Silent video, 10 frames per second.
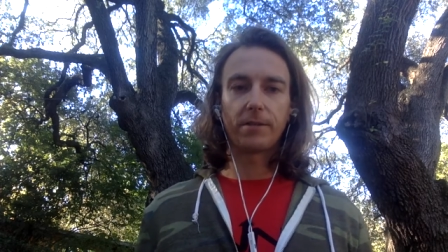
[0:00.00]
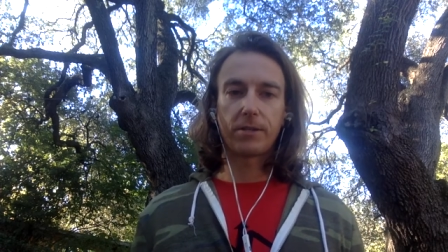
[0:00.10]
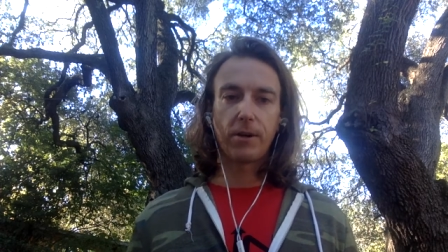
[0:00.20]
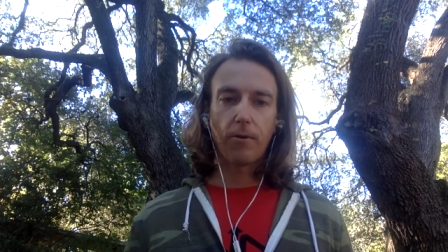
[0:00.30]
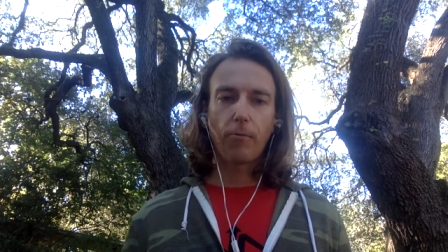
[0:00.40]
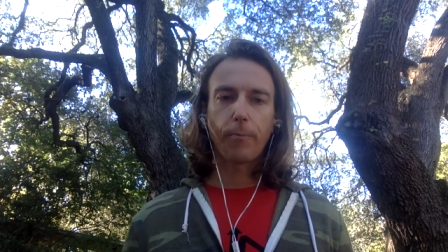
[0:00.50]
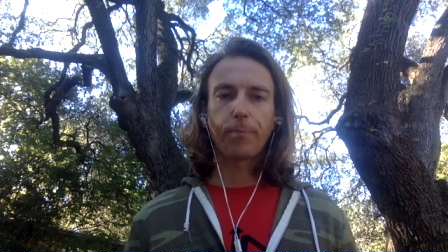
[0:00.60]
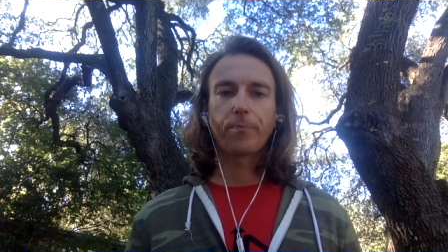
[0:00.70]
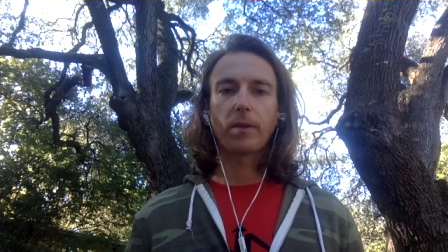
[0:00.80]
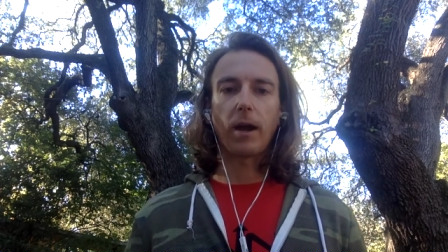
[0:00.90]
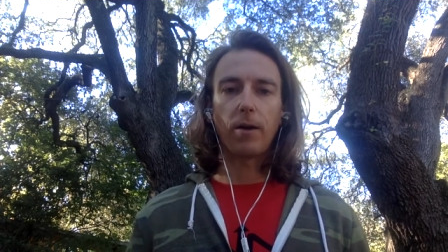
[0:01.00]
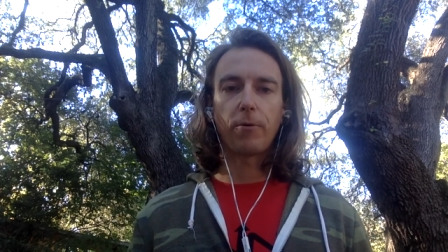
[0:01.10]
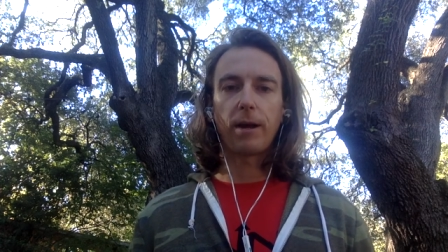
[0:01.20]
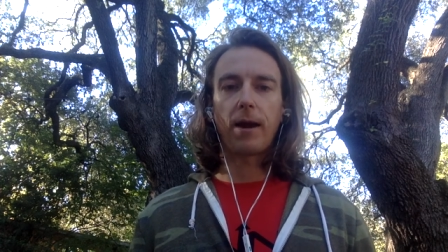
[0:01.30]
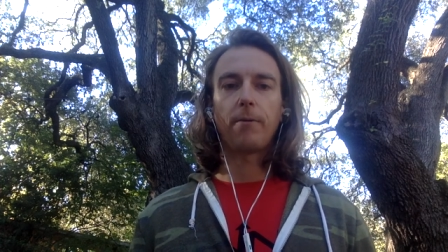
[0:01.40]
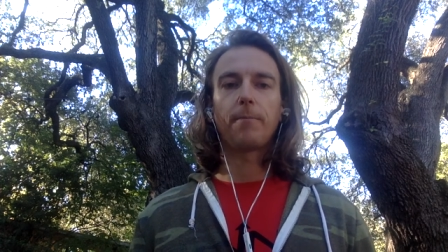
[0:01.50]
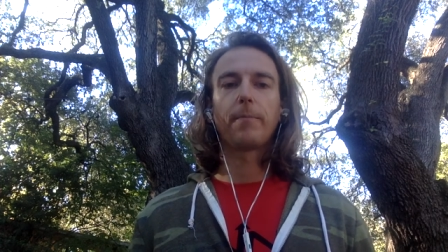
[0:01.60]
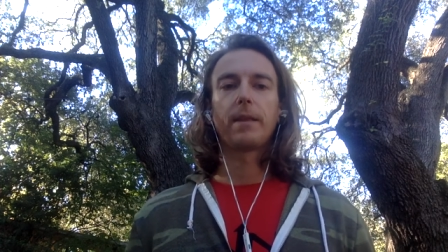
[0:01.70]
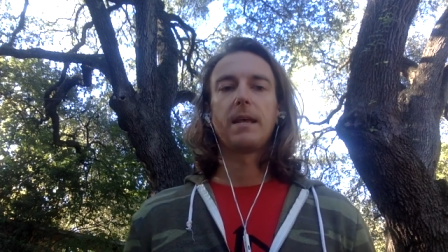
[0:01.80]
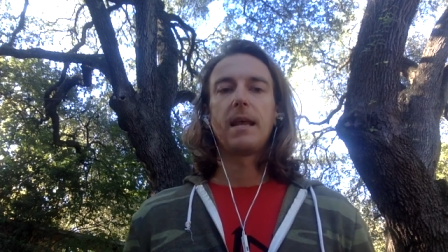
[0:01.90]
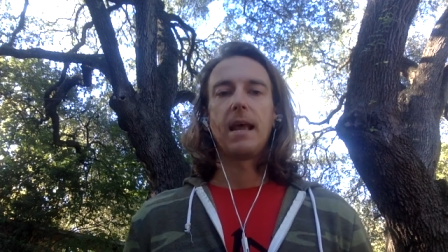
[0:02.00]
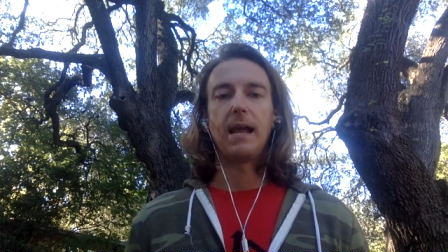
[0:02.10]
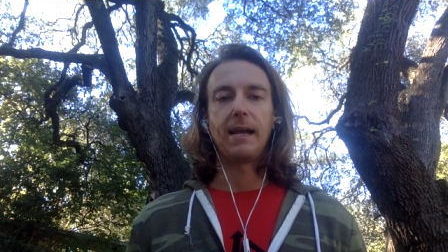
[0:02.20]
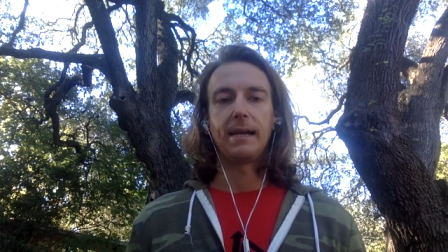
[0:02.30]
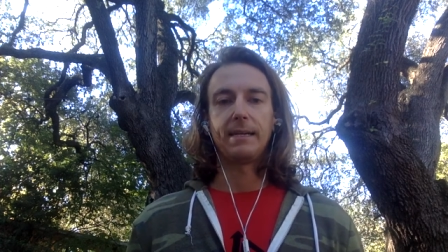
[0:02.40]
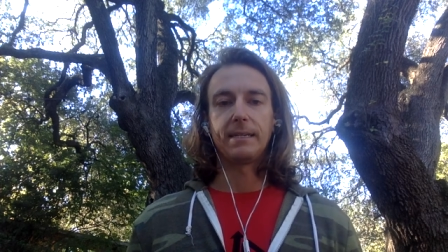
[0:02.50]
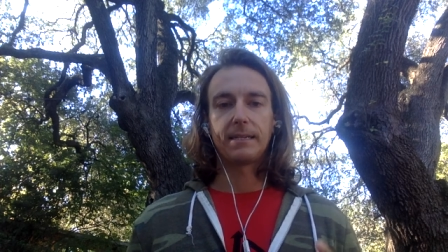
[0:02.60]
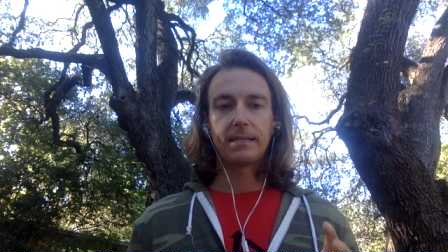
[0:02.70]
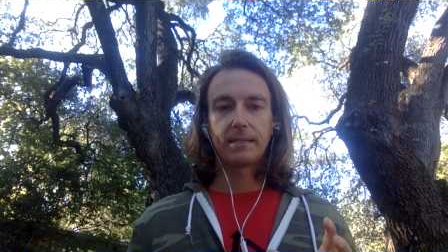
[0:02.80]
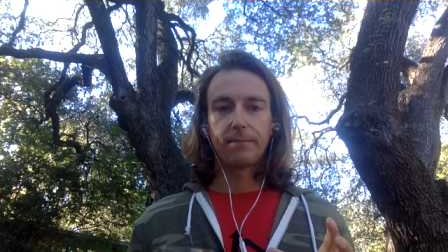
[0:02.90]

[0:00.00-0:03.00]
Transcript: So I went out and